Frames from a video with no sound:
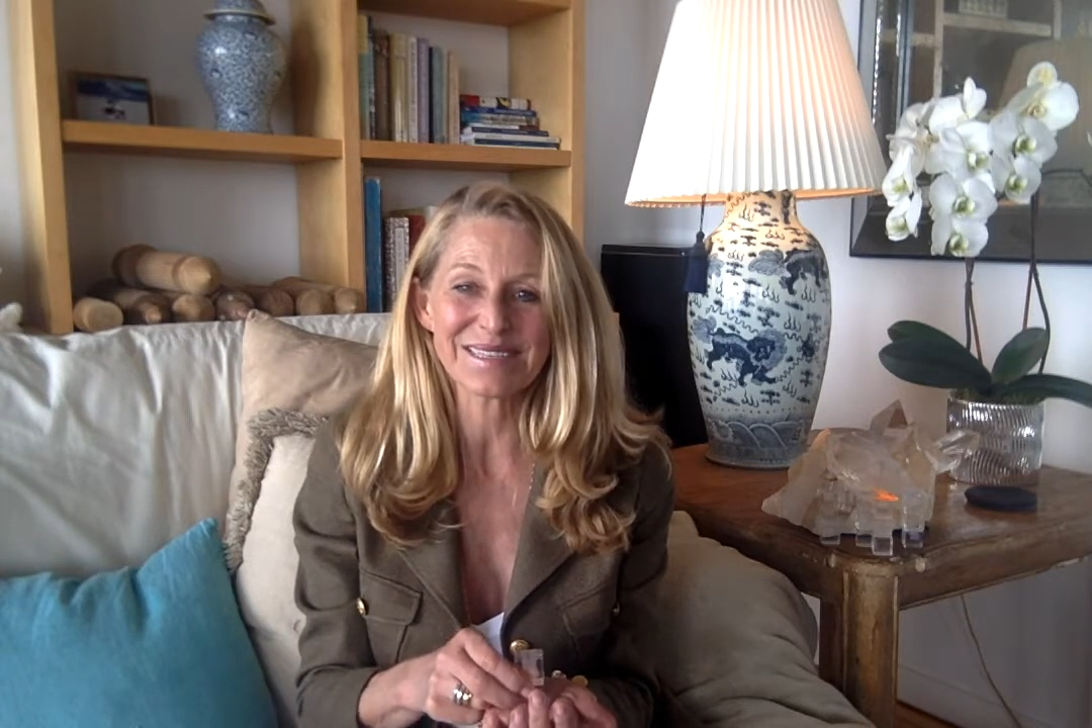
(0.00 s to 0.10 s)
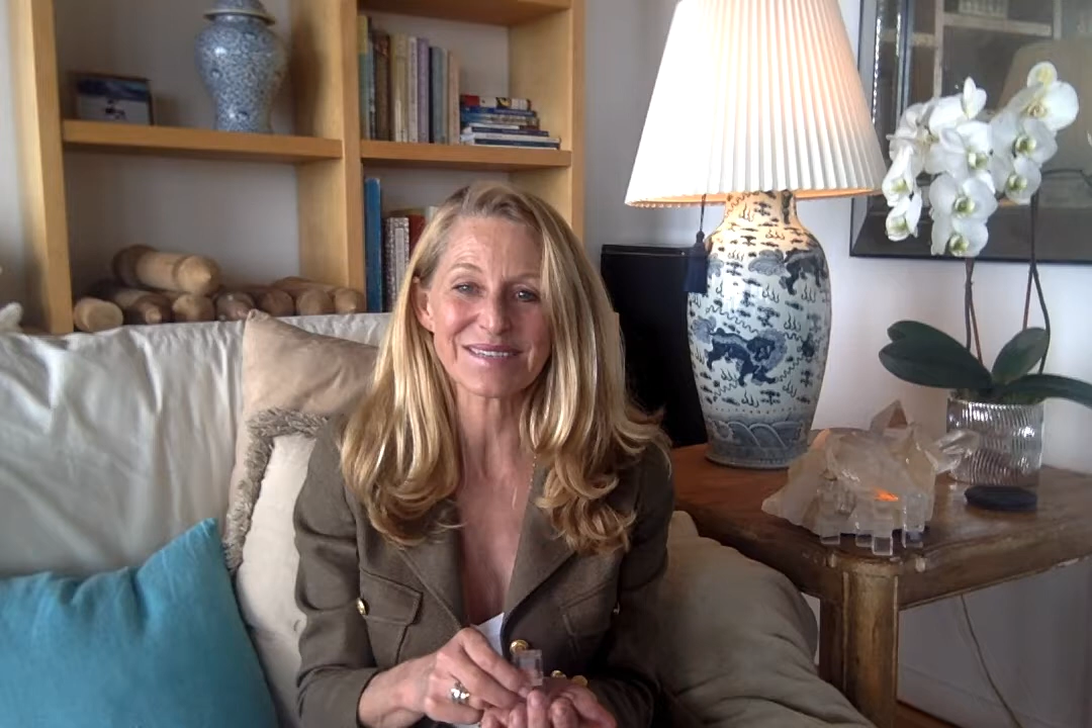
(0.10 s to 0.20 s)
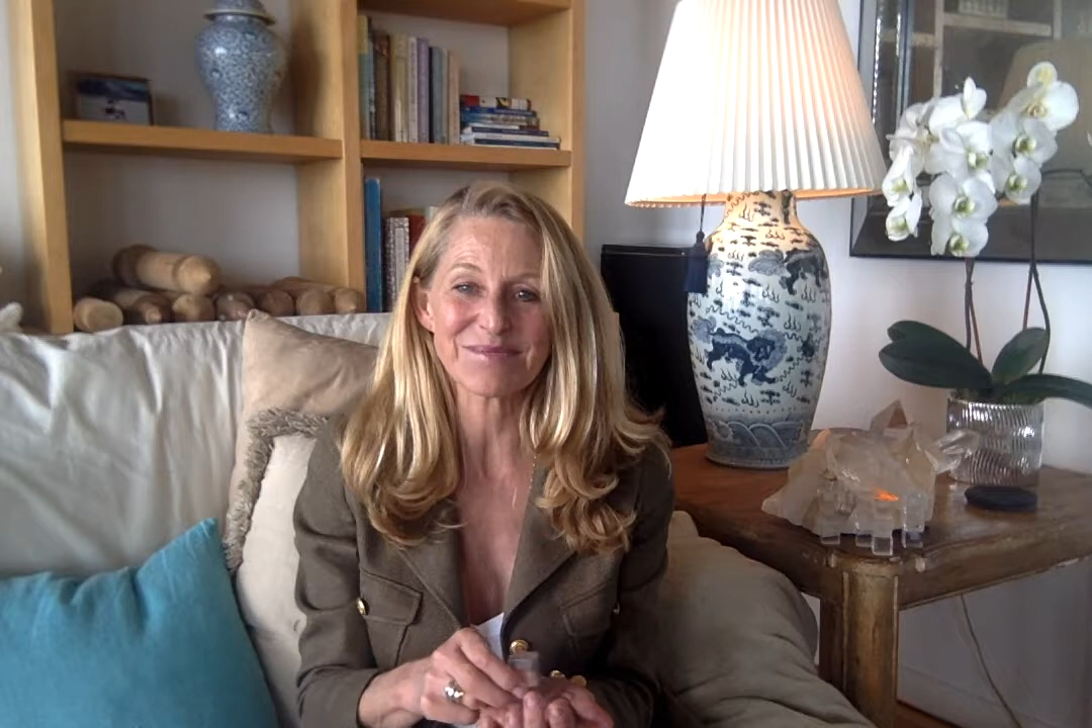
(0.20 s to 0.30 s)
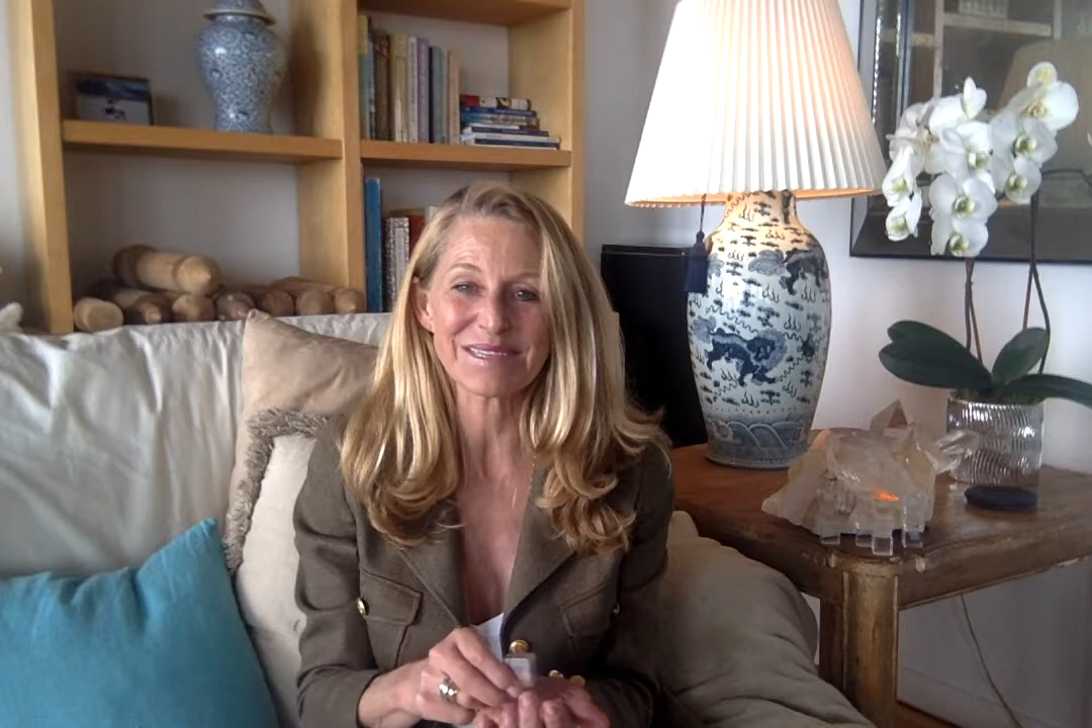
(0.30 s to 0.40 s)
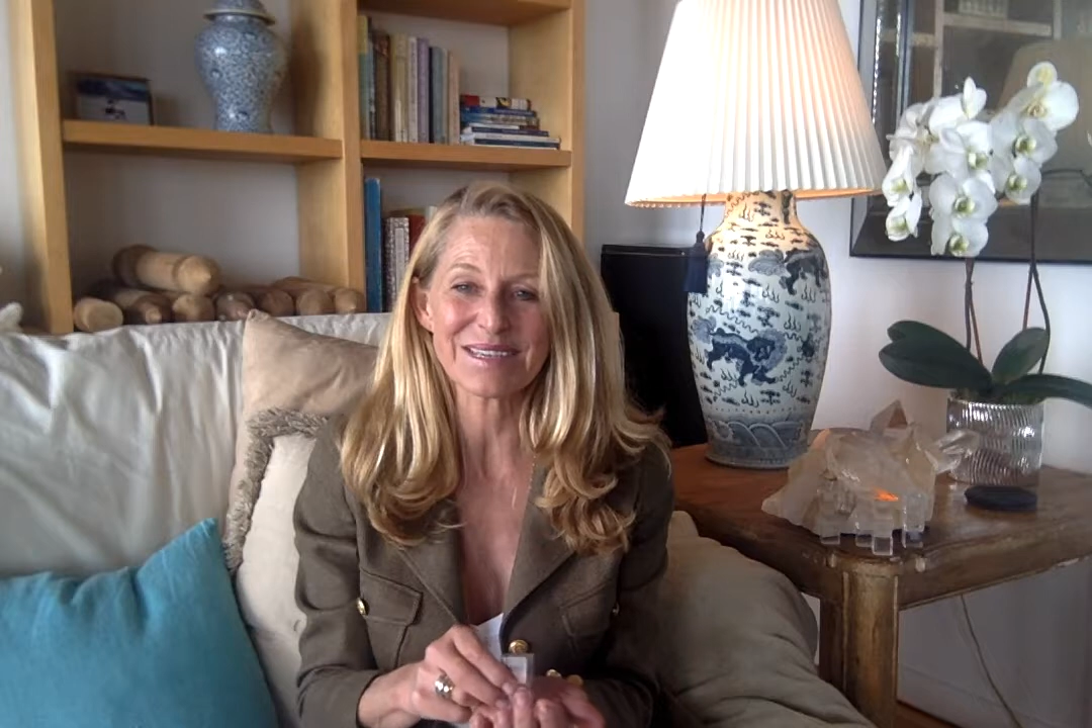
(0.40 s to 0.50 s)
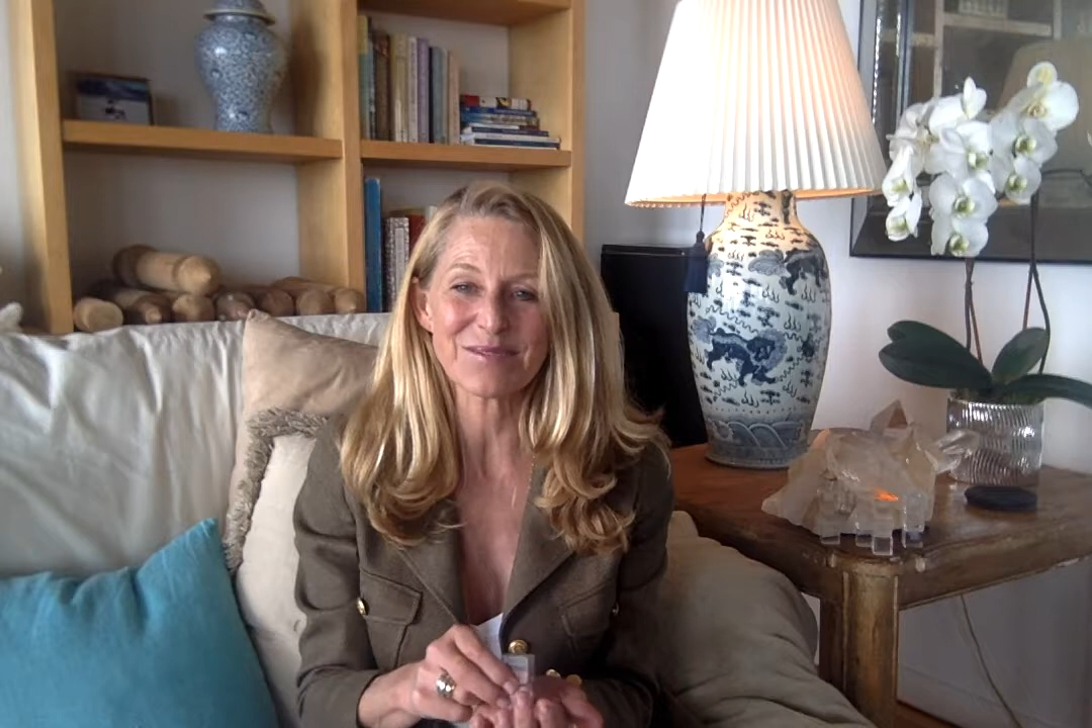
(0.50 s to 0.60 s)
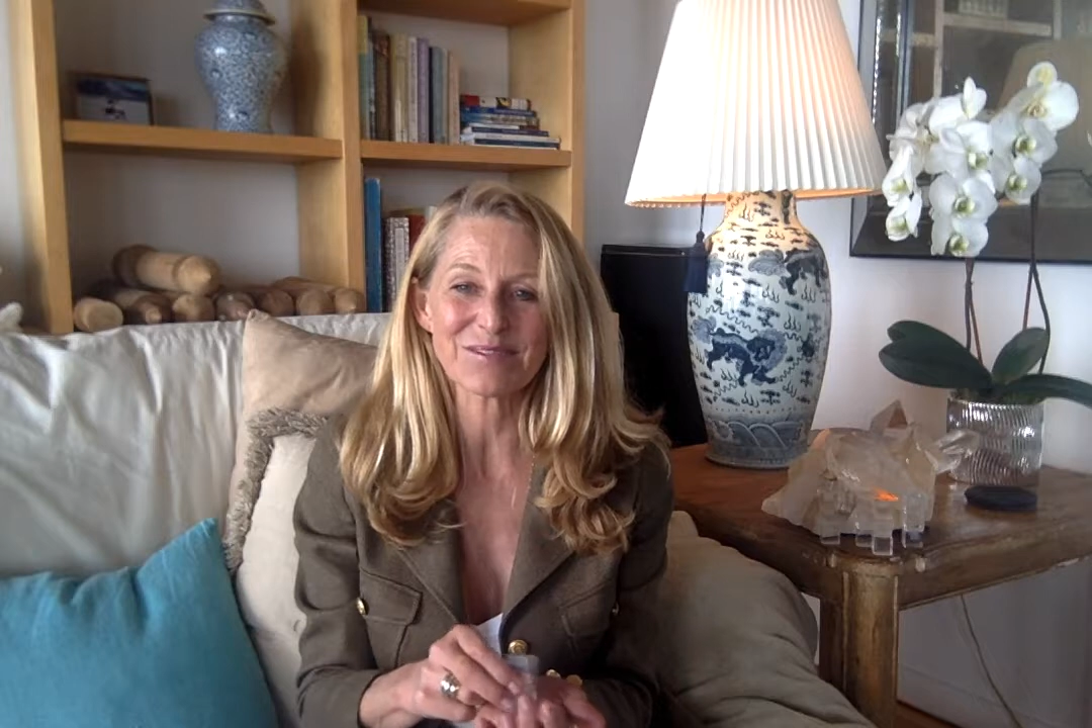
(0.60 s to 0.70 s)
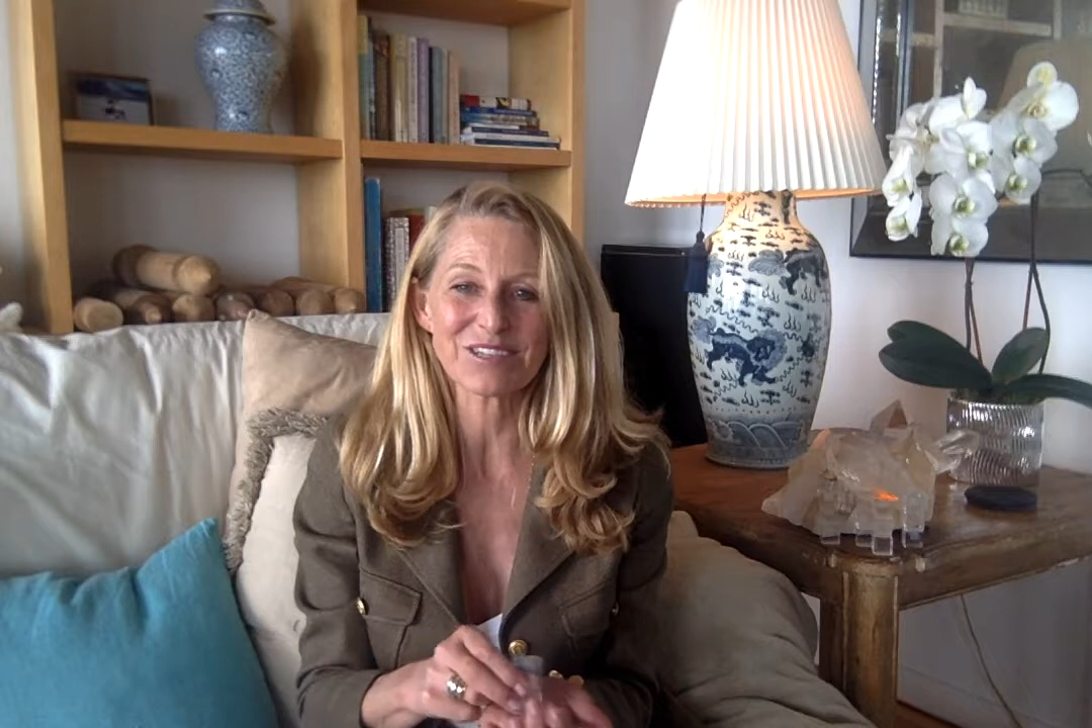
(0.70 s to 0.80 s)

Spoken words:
as was the old